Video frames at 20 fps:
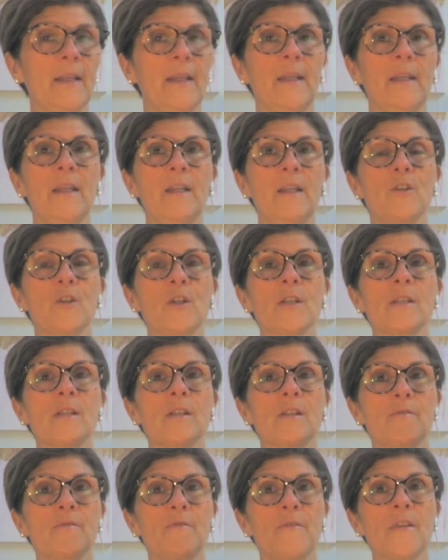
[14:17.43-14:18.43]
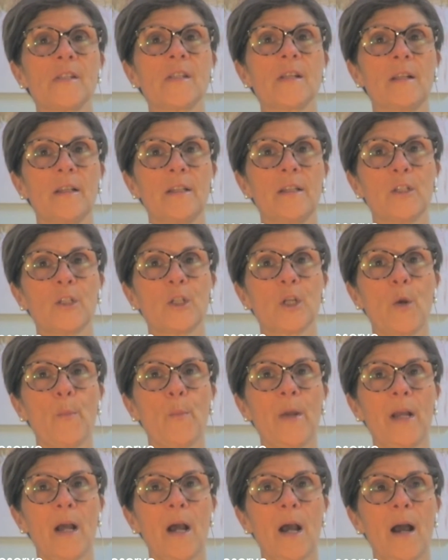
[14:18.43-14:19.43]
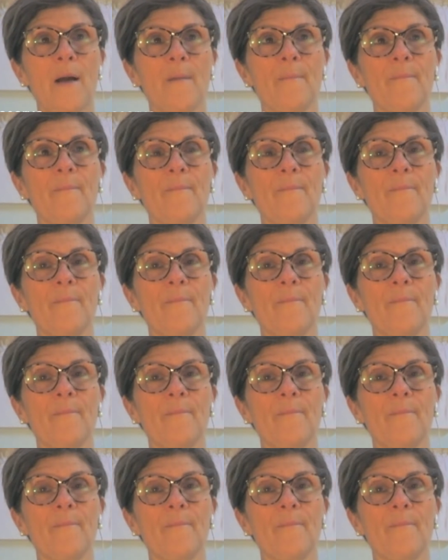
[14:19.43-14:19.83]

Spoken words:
he just is physically showing up,